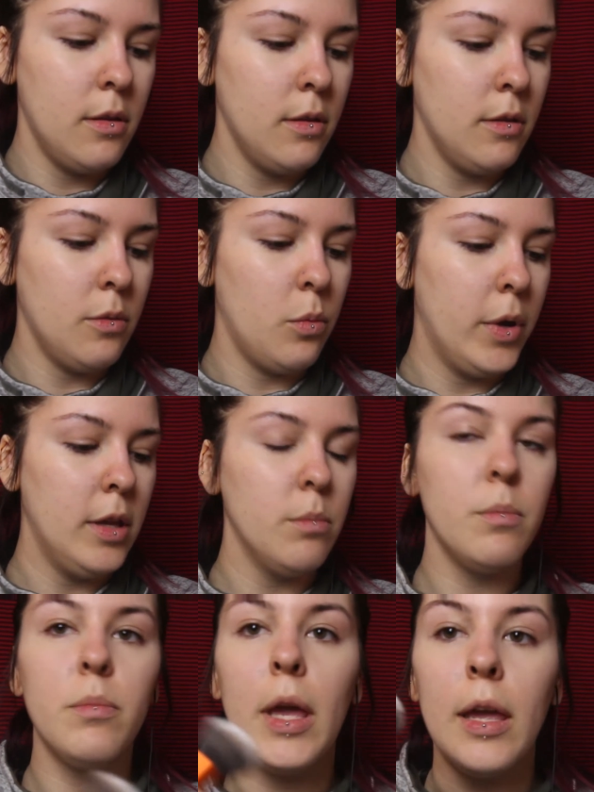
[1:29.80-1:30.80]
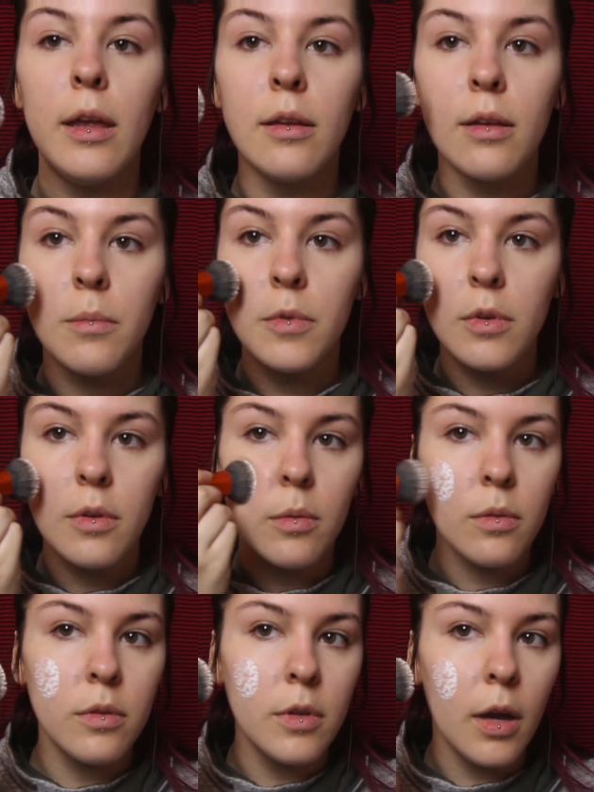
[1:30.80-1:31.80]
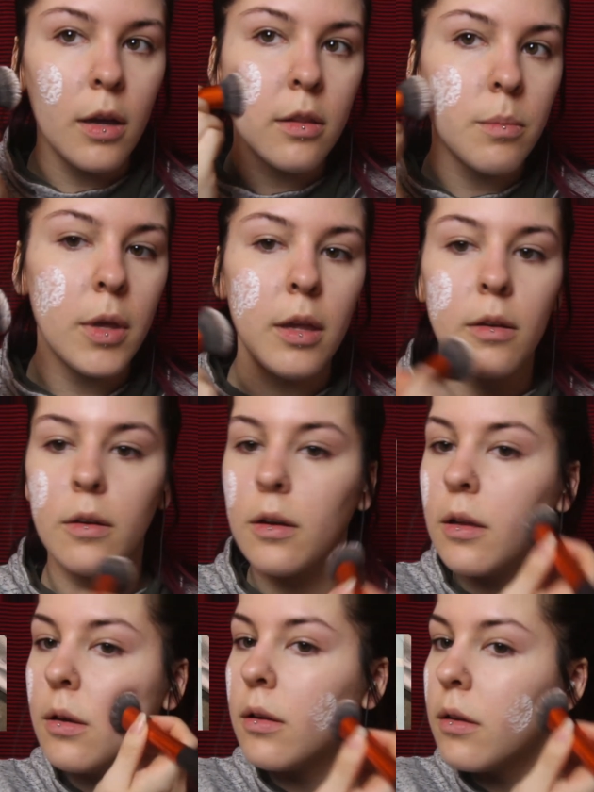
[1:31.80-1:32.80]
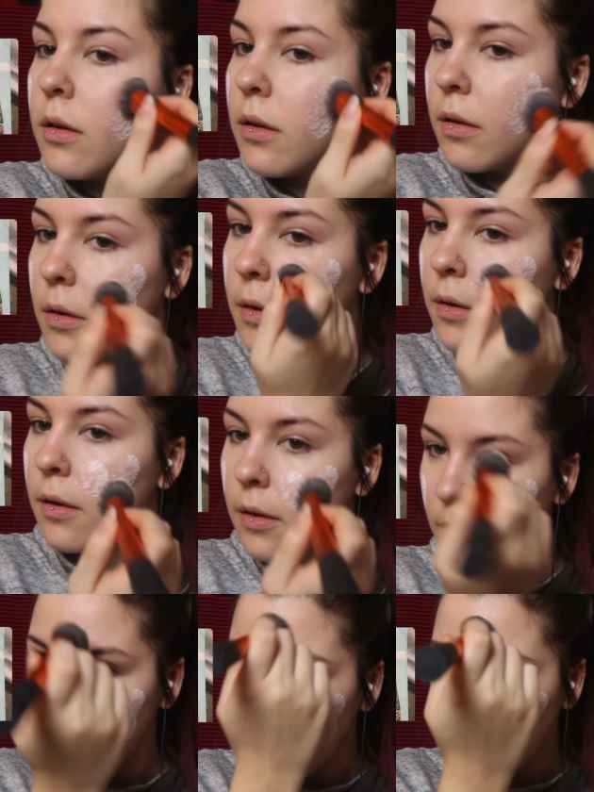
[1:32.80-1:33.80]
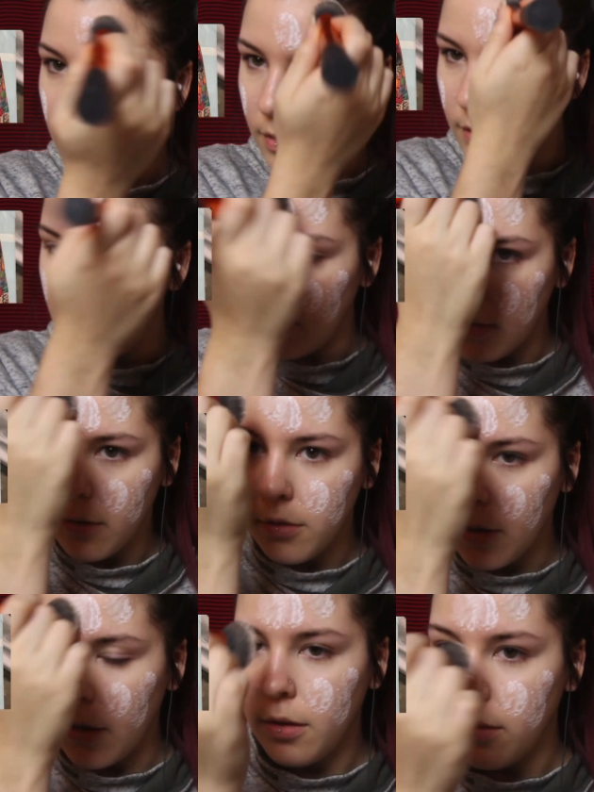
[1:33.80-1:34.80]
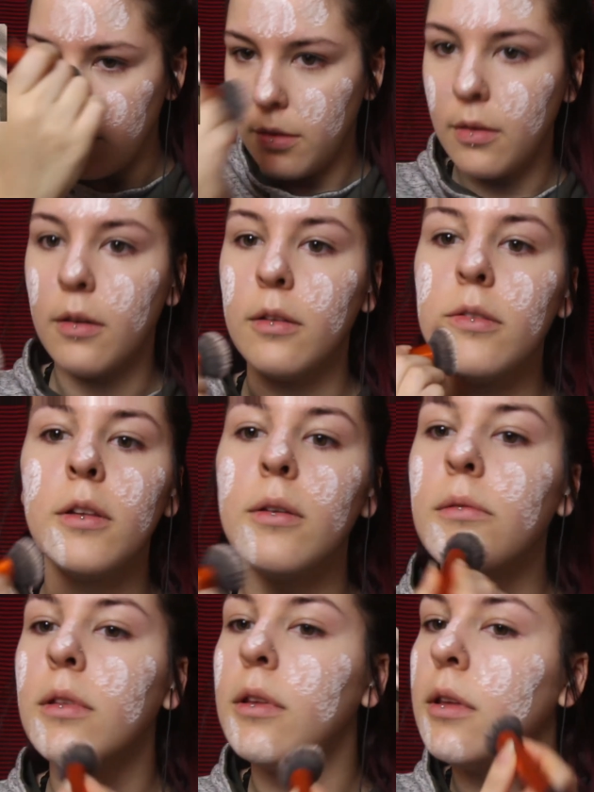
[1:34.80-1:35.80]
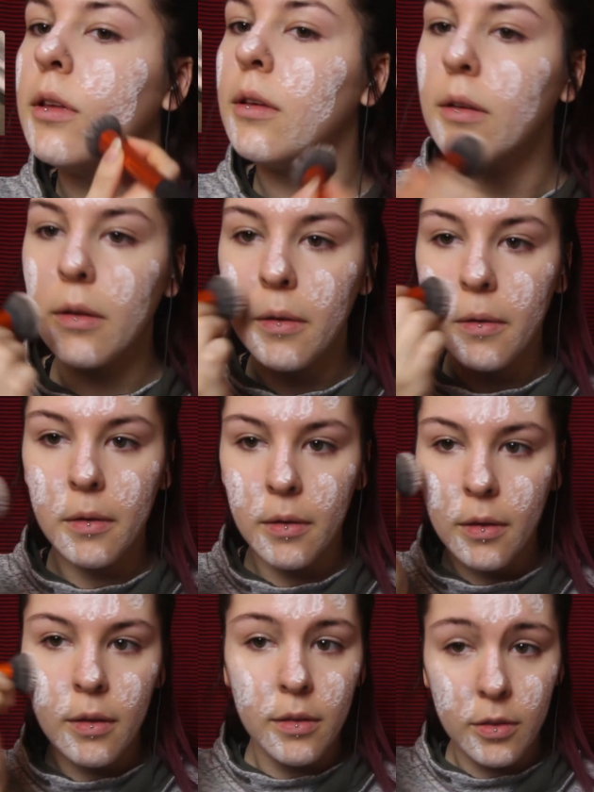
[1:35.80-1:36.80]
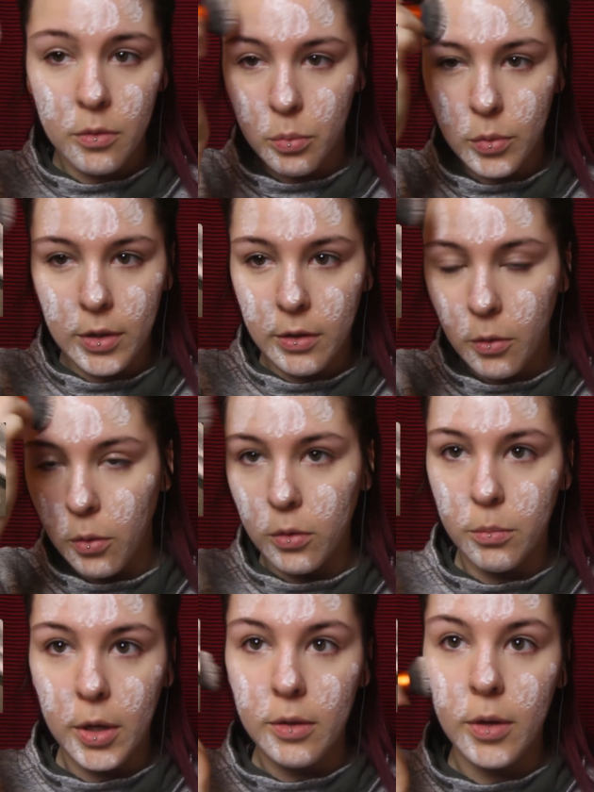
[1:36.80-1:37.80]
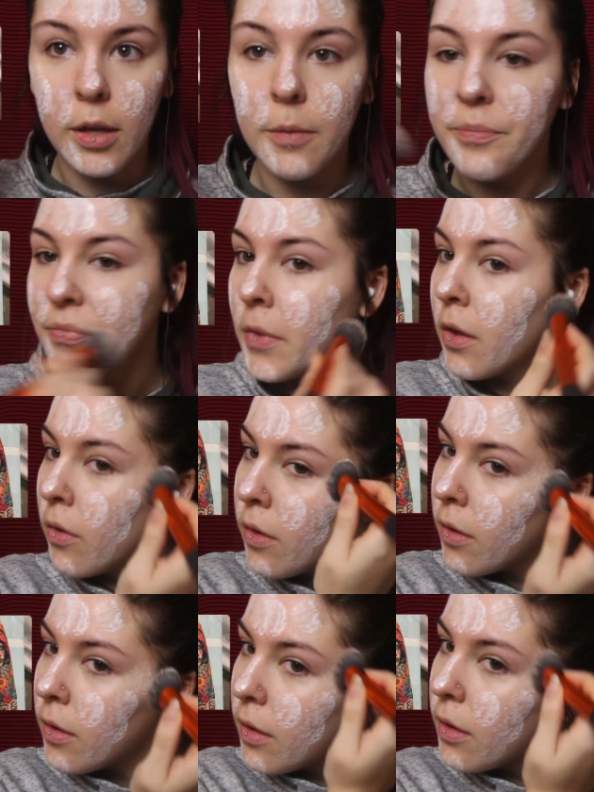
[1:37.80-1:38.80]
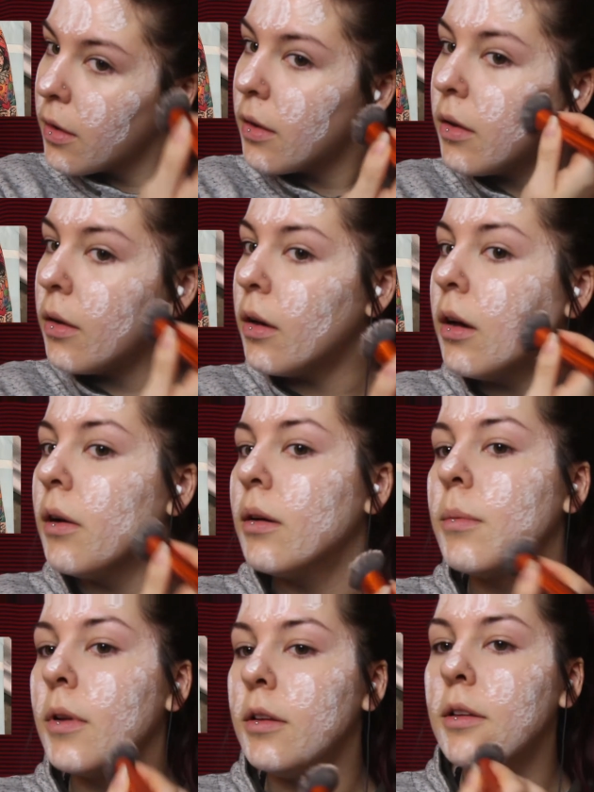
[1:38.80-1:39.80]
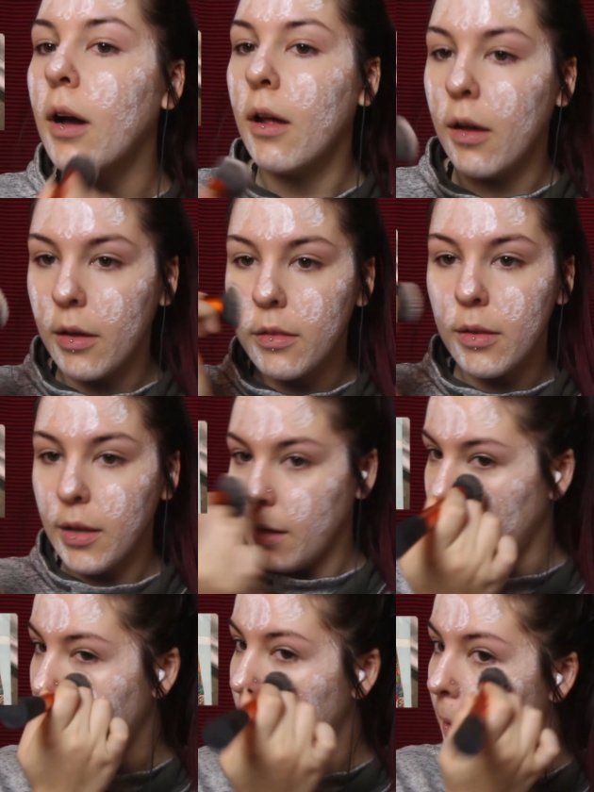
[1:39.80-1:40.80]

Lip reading: this white paint. I'm just gonna dot the paint on, and then dot also the, this is really cold by the way. I'm gonna dot on the